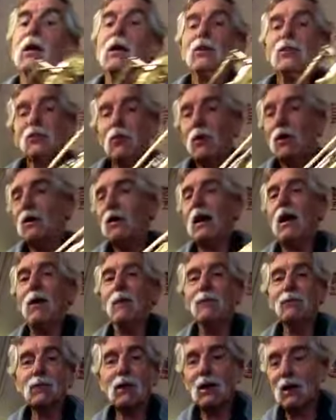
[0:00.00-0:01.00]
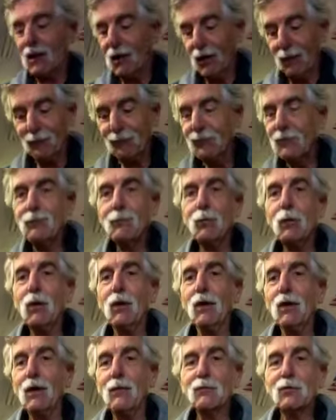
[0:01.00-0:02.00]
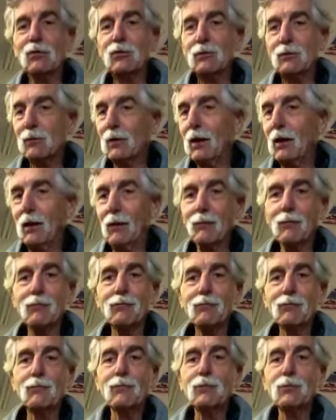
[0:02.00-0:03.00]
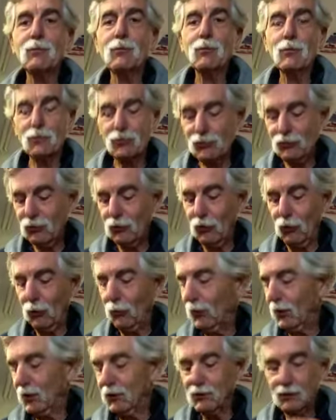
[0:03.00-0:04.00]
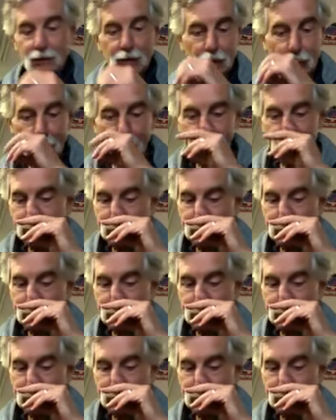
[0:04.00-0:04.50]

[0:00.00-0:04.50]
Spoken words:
So anyhow, boy, I'm short of wind today.